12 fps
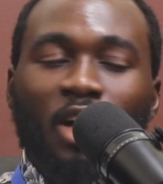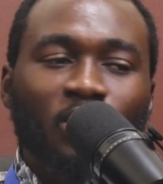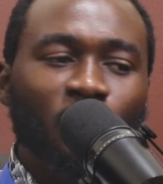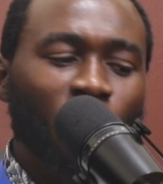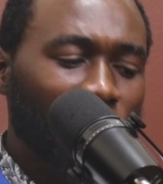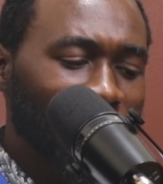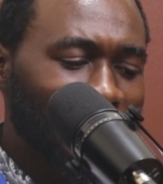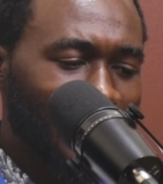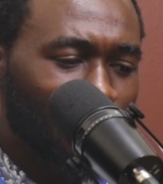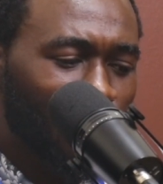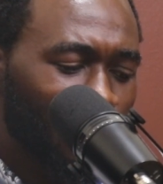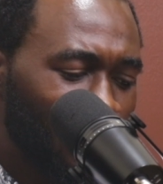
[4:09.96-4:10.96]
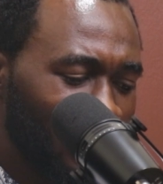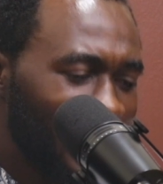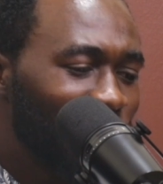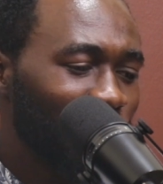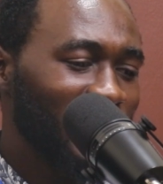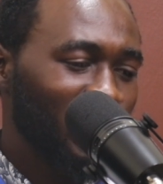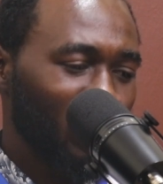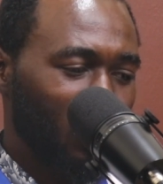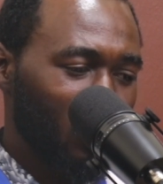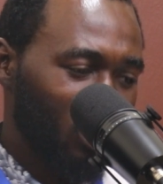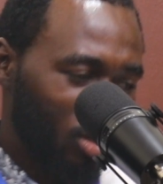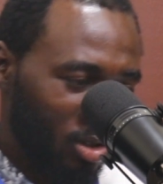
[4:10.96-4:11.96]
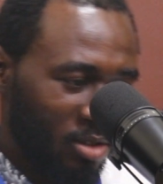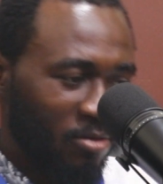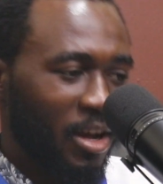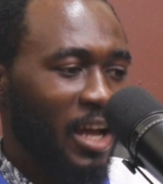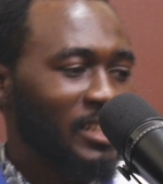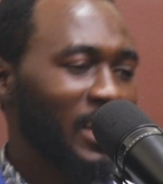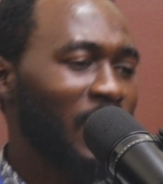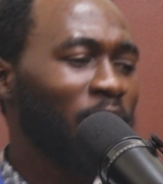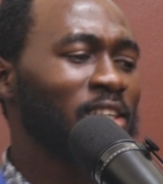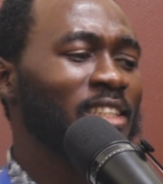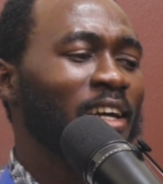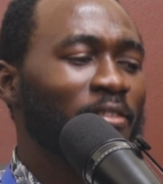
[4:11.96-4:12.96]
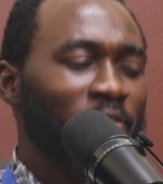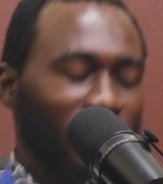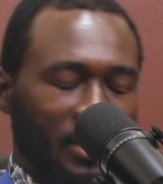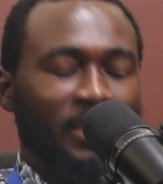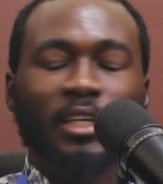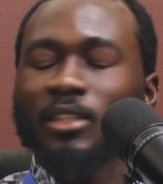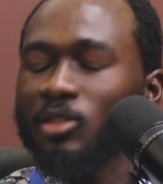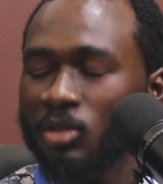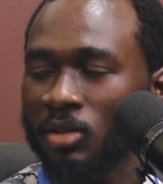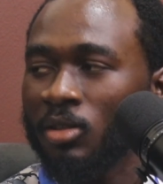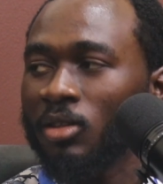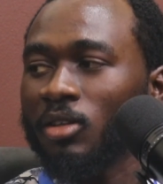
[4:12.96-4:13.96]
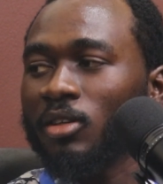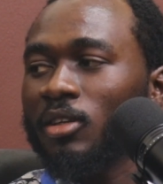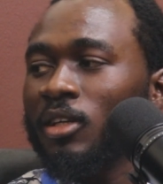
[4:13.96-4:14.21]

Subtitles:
So in terms of regulations, right, how has it affected your